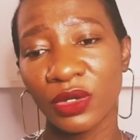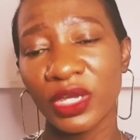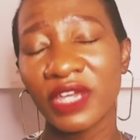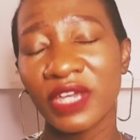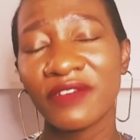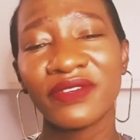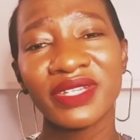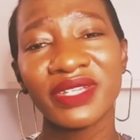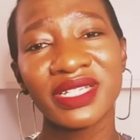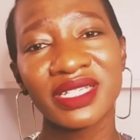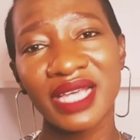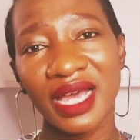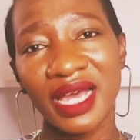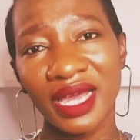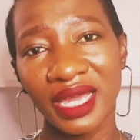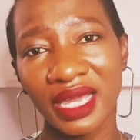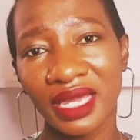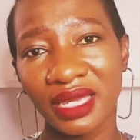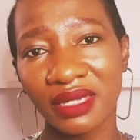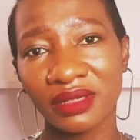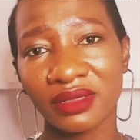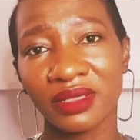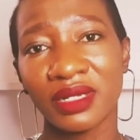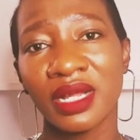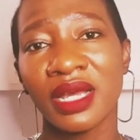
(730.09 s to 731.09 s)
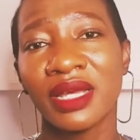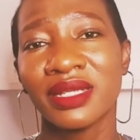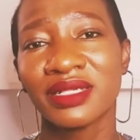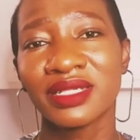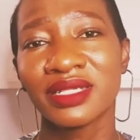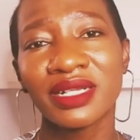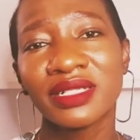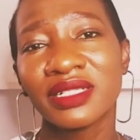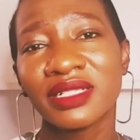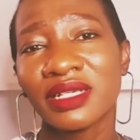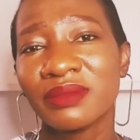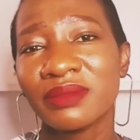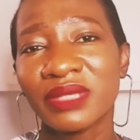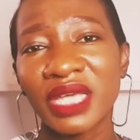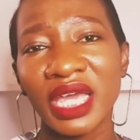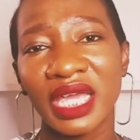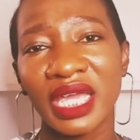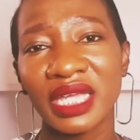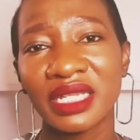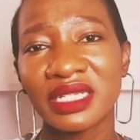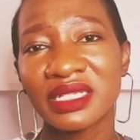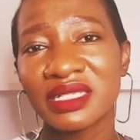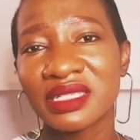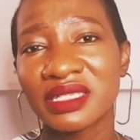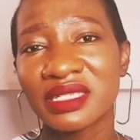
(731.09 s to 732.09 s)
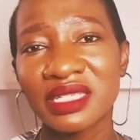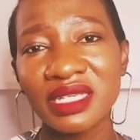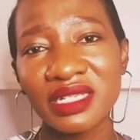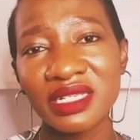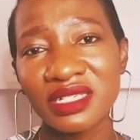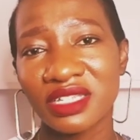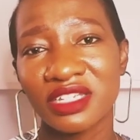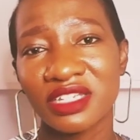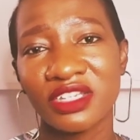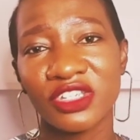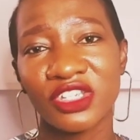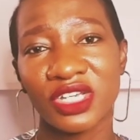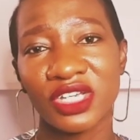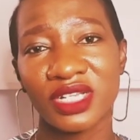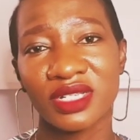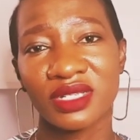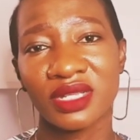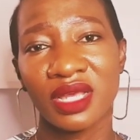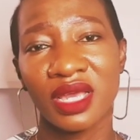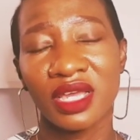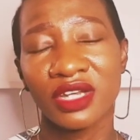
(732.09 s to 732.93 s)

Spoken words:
If it's a heel, tell them the heel is 6 inches.